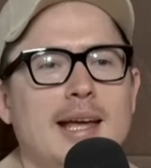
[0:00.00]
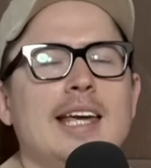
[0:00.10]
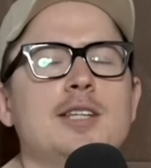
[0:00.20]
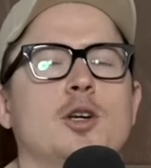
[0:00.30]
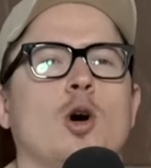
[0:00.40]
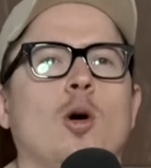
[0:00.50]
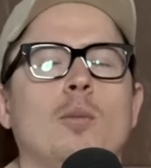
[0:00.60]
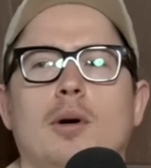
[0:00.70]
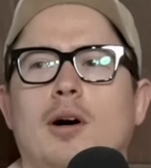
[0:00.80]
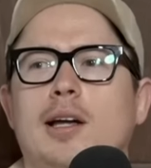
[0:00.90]
His
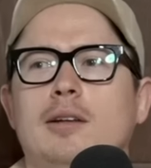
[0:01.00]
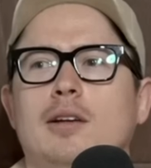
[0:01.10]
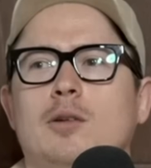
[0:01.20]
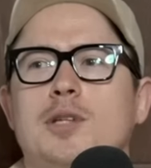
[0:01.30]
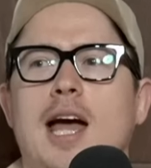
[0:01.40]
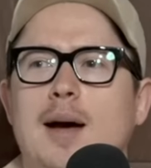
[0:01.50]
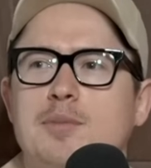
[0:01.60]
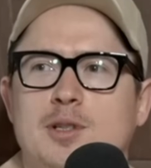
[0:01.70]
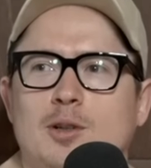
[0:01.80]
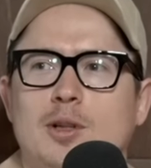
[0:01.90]
combine was
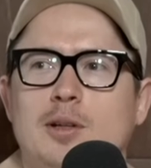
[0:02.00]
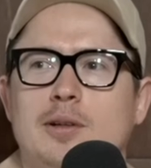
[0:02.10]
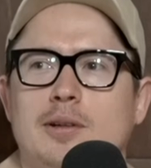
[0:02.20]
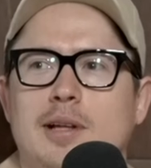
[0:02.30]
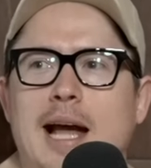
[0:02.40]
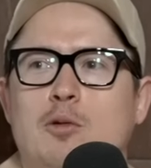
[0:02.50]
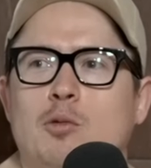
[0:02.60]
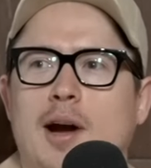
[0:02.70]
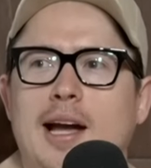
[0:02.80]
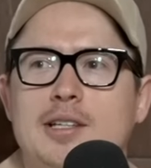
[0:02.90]
absolutely
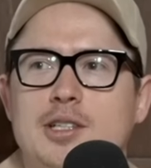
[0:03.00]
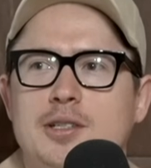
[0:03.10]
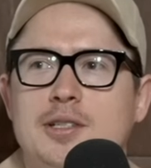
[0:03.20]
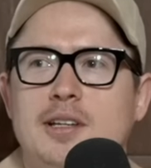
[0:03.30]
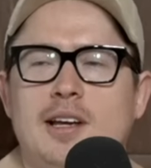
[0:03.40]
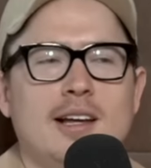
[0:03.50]
outrageous,